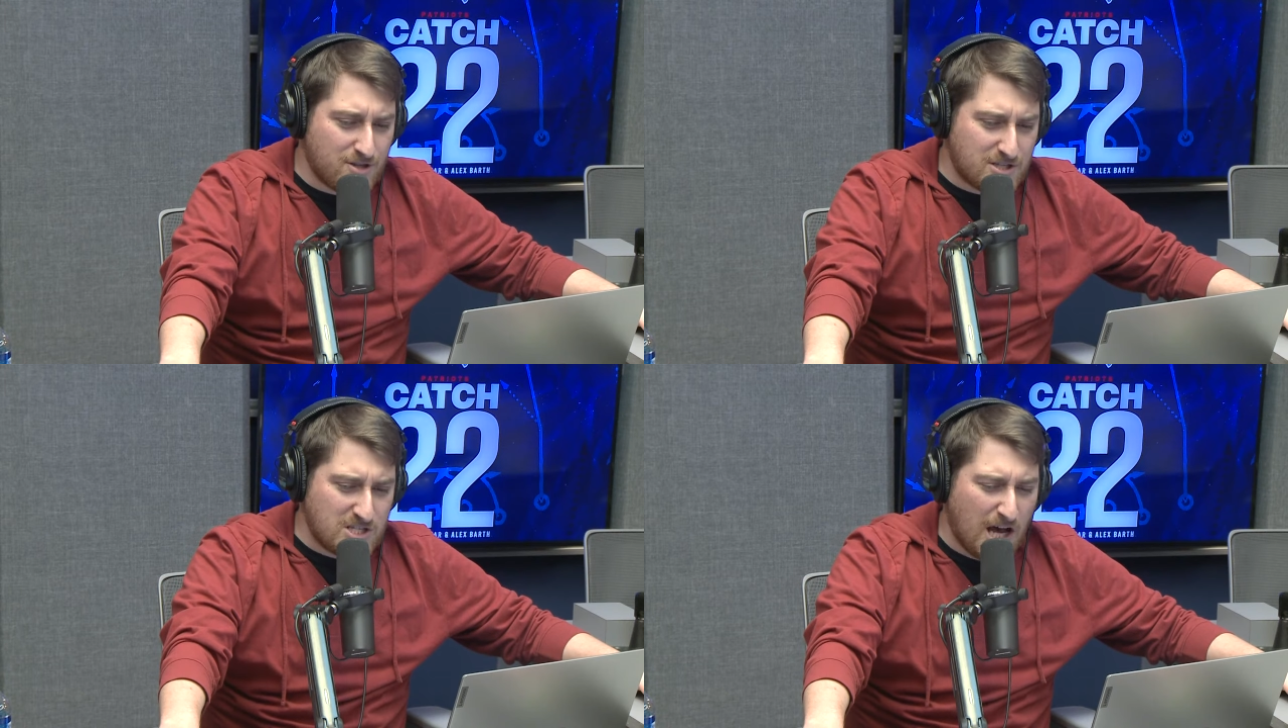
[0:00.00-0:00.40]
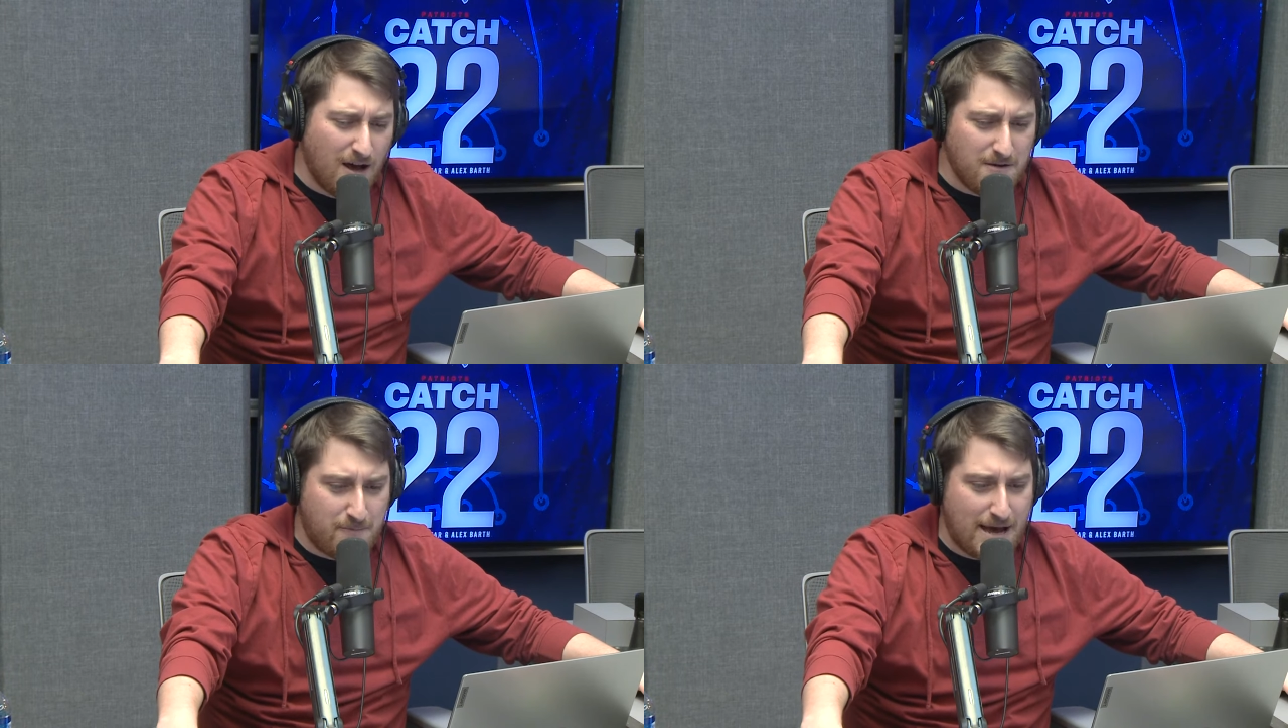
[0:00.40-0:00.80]
the
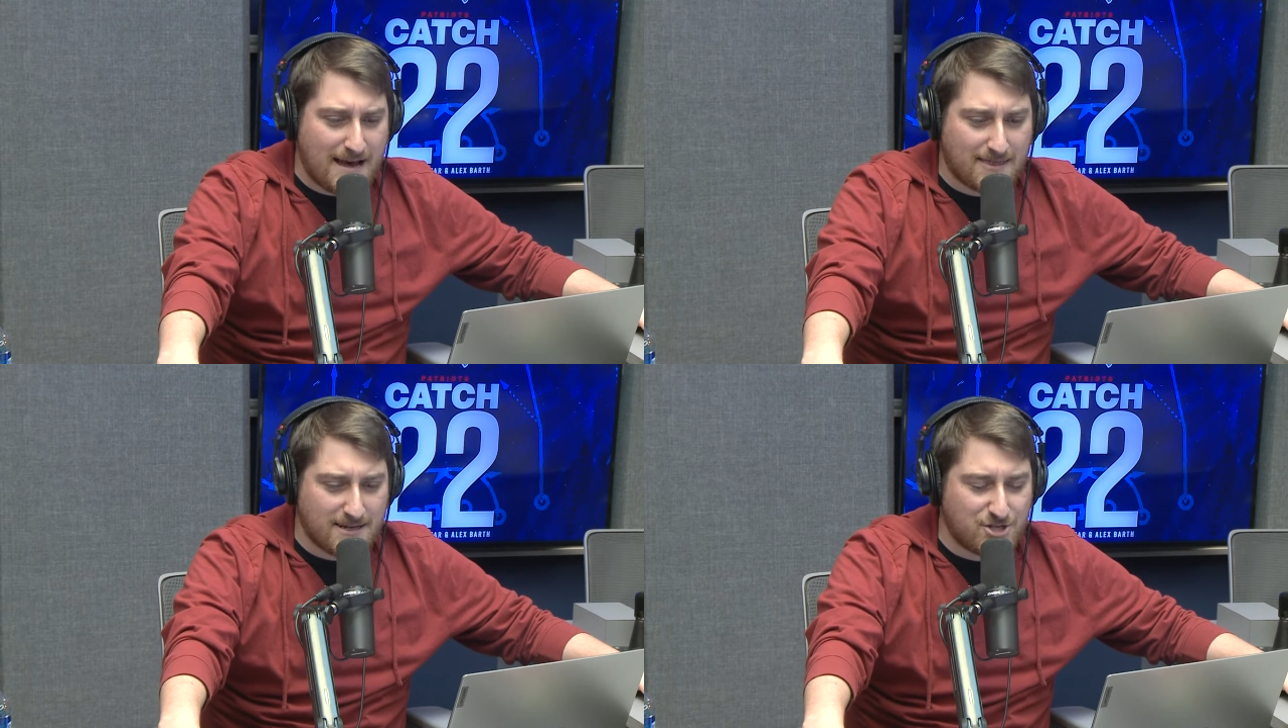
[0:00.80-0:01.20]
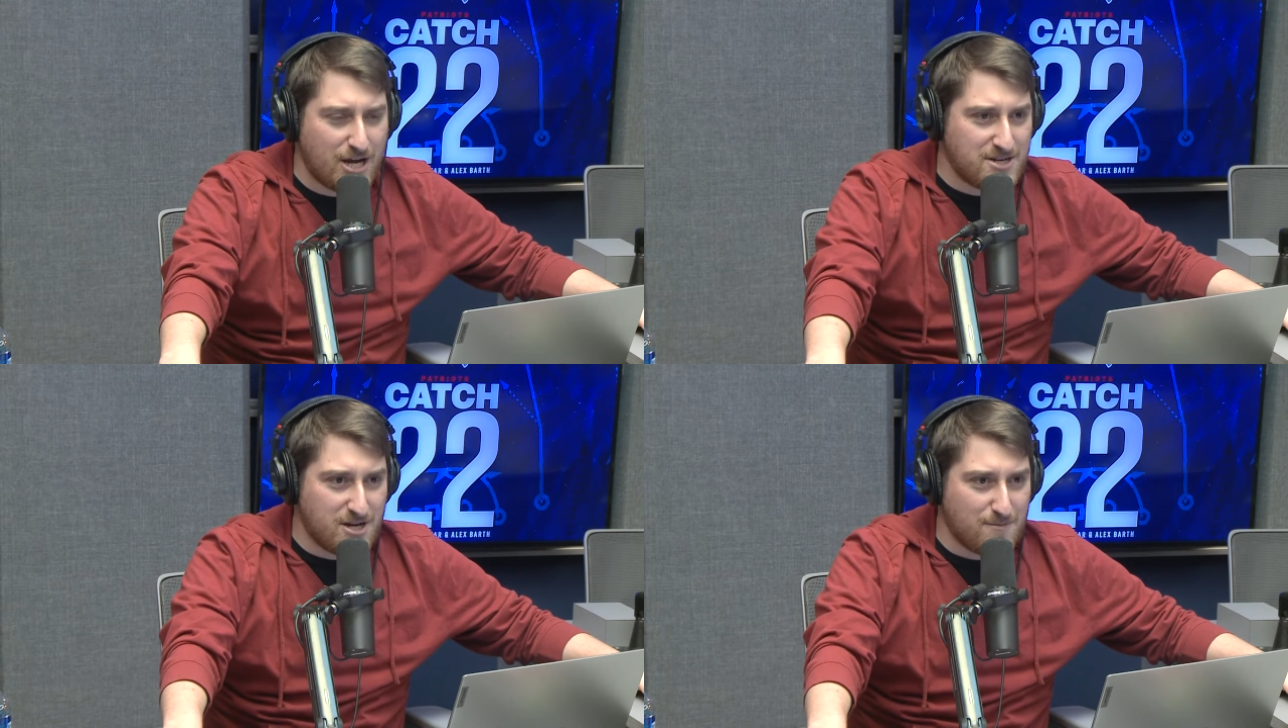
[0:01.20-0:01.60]
tongue bath that
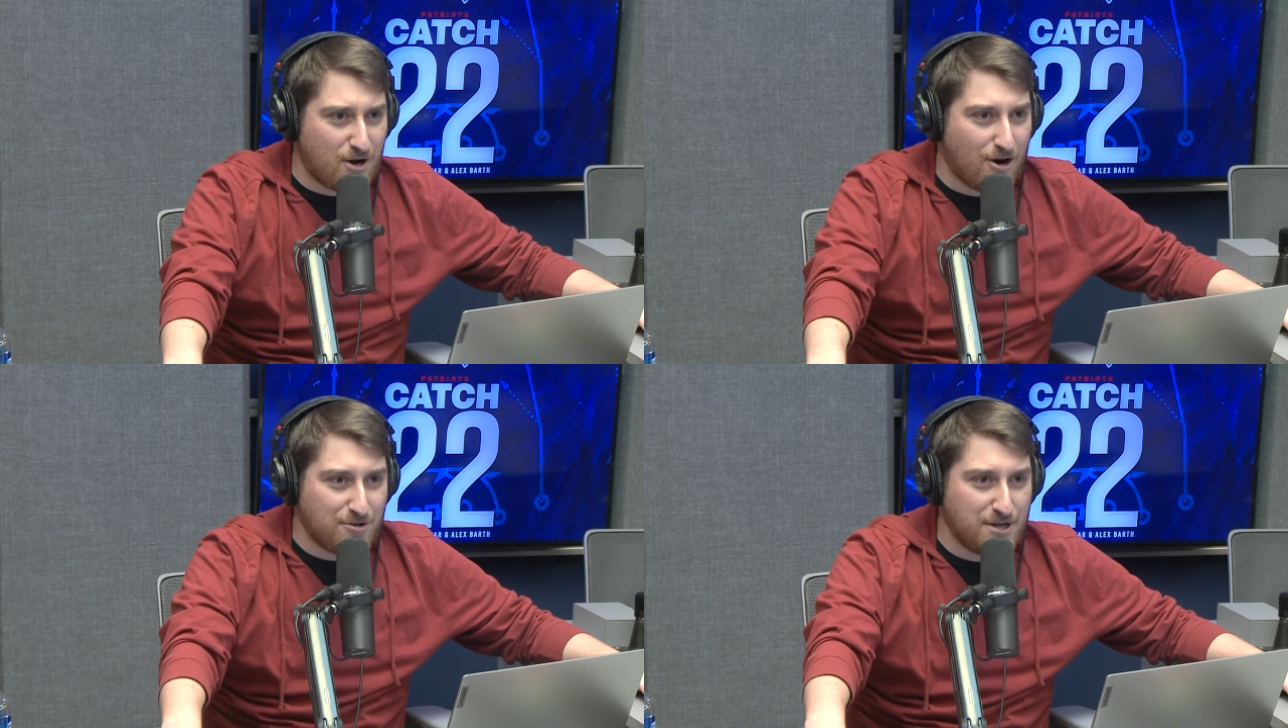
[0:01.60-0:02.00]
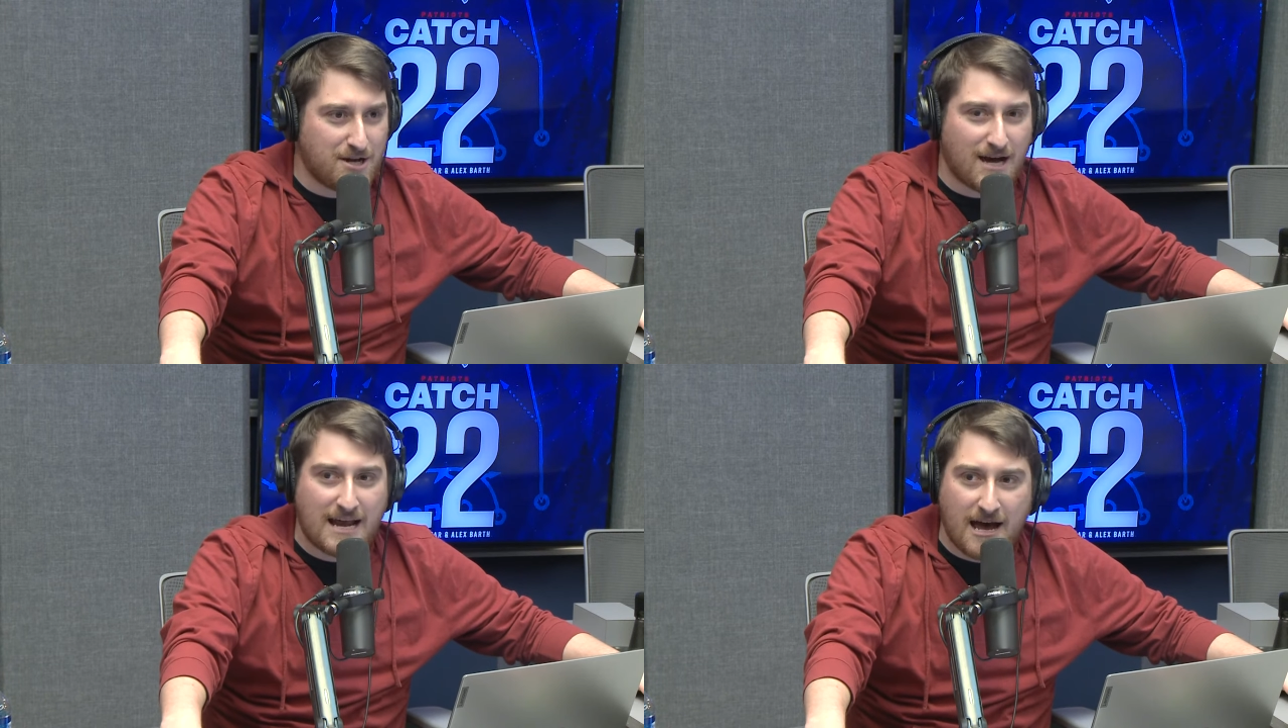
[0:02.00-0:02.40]
J.J. McCarthy
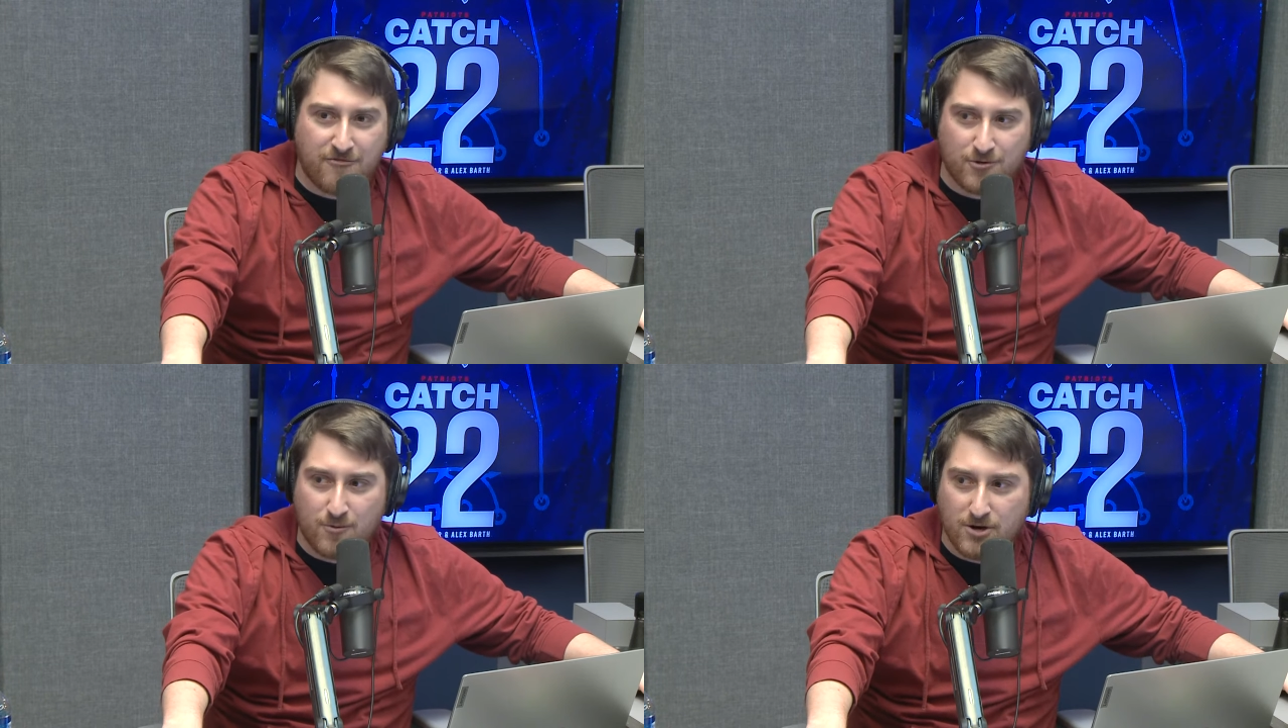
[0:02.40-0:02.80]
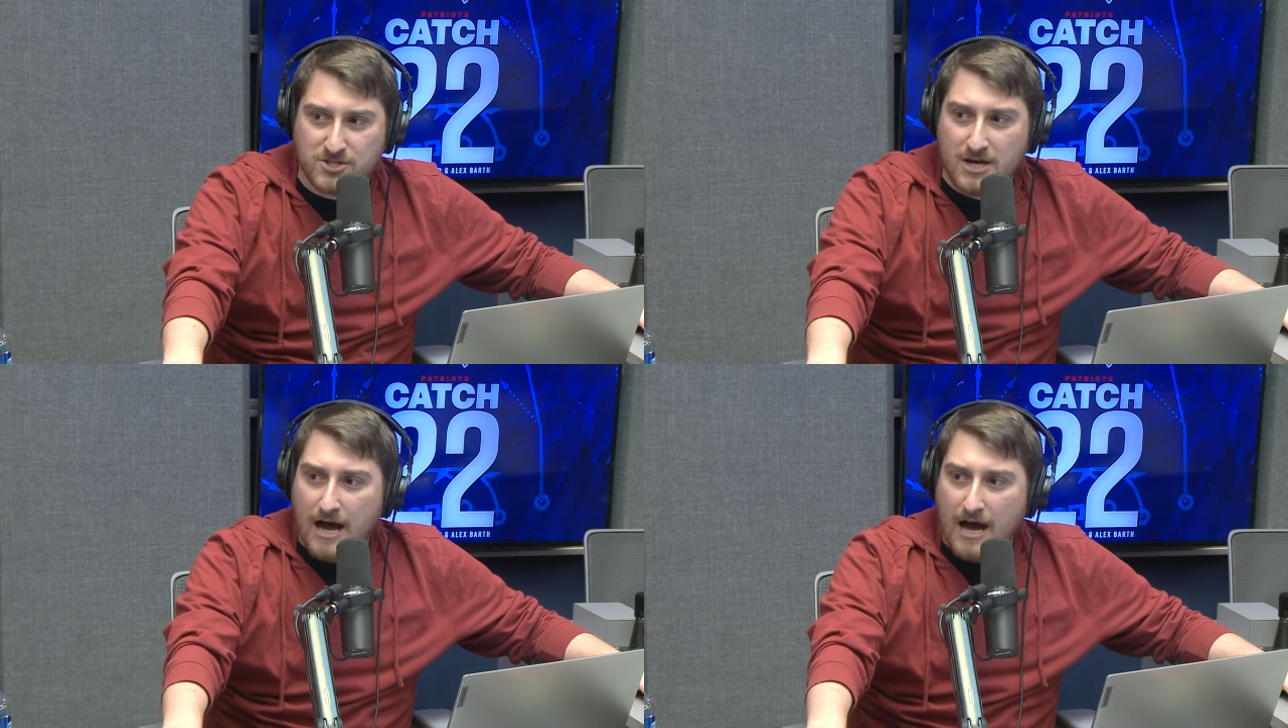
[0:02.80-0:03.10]
got afterwards.